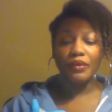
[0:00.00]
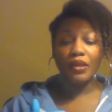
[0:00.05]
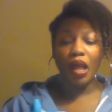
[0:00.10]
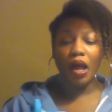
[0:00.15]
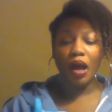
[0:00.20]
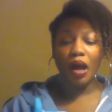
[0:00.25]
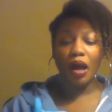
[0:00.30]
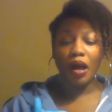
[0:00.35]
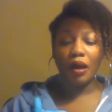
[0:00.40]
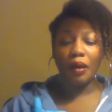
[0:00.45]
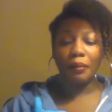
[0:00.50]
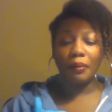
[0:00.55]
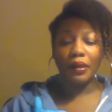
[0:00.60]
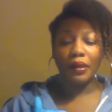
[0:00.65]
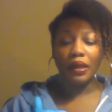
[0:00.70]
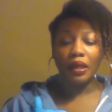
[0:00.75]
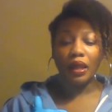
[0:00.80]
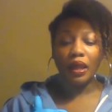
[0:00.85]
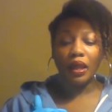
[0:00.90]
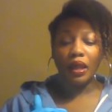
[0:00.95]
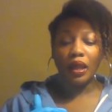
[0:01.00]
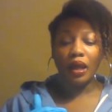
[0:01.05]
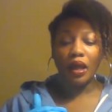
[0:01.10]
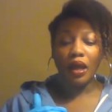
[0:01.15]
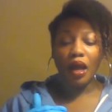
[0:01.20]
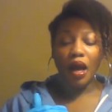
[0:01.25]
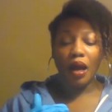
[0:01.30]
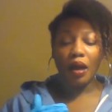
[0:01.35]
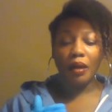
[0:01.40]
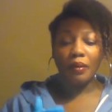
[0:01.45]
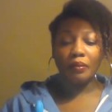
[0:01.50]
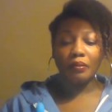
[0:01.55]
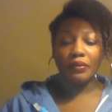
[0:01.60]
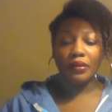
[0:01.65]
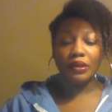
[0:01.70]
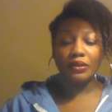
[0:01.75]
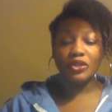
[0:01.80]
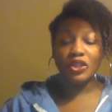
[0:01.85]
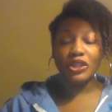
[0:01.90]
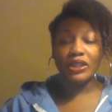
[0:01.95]
um, um,
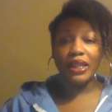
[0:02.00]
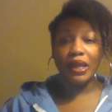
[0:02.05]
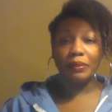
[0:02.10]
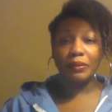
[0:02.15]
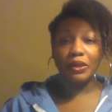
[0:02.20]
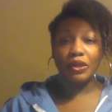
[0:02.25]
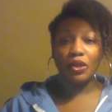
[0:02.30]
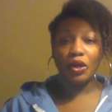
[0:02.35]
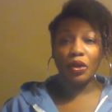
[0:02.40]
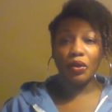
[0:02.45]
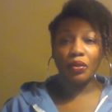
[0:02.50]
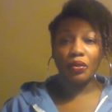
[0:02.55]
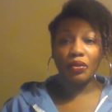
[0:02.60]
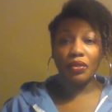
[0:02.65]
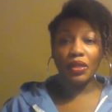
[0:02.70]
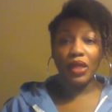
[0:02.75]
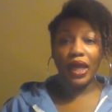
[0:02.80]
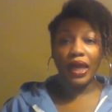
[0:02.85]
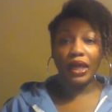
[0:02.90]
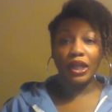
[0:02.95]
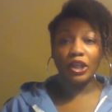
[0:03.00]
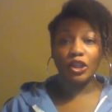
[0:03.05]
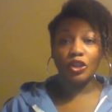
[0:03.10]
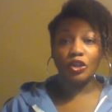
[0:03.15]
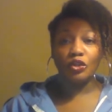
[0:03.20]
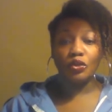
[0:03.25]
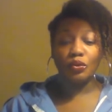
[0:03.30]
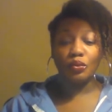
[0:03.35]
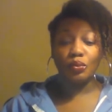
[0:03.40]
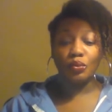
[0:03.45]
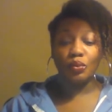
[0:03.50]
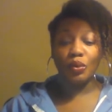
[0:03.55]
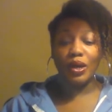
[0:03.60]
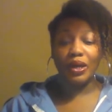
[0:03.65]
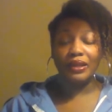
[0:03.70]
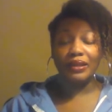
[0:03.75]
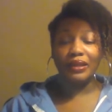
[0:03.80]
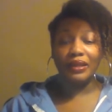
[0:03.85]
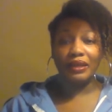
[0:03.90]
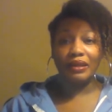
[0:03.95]
just let me know that you
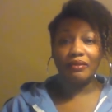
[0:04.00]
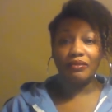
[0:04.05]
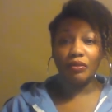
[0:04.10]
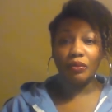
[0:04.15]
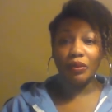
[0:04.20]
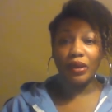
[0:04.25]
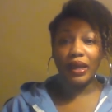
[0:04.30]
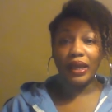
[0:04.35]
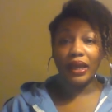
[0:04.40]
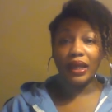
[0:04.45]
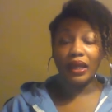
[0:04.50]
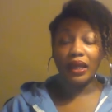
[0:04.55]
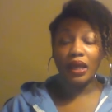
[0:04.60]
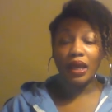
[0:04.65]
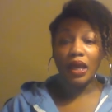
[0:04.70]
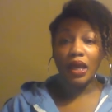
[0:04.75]
want the giveaway